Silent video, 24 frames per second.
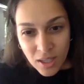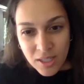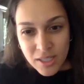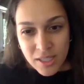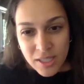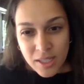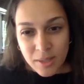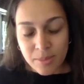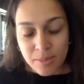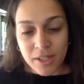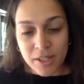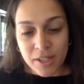
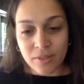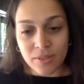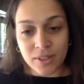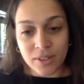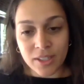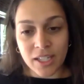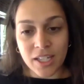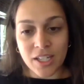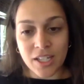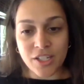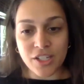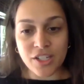deepening
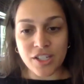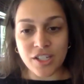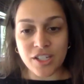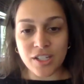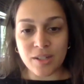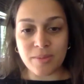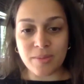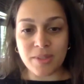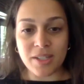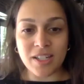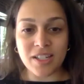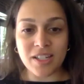
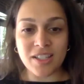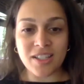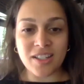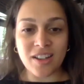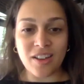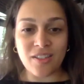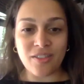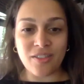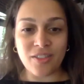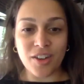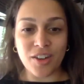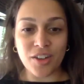relationships and
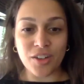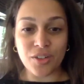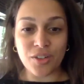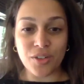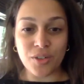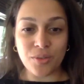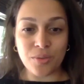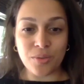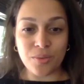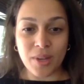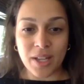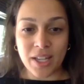discovering
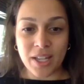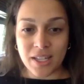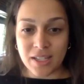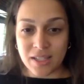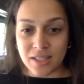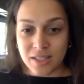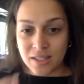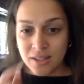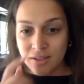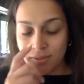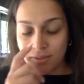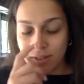new
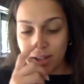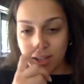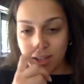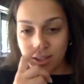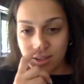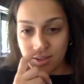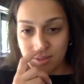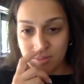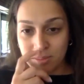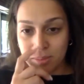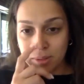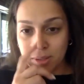ways to
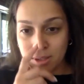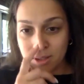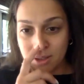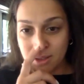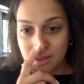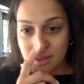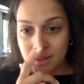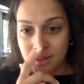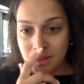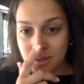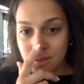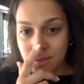develop
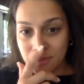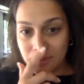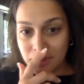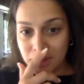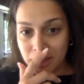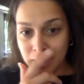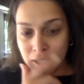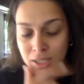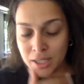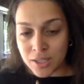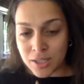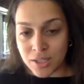
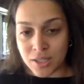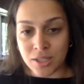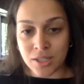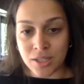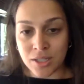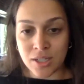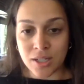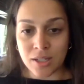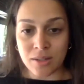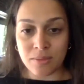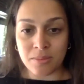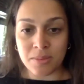
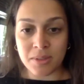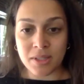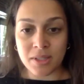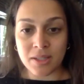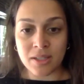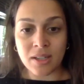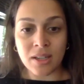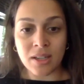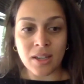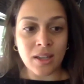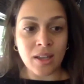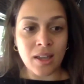
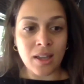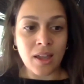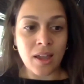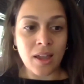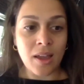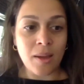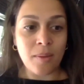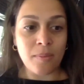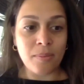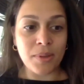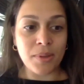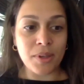relationships.
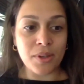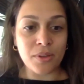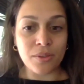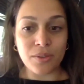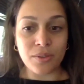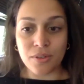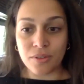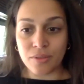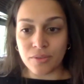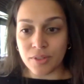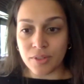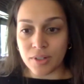
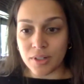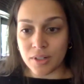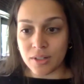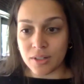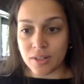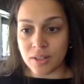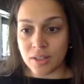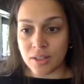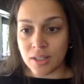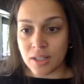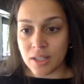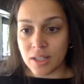
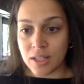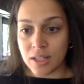Beautiful.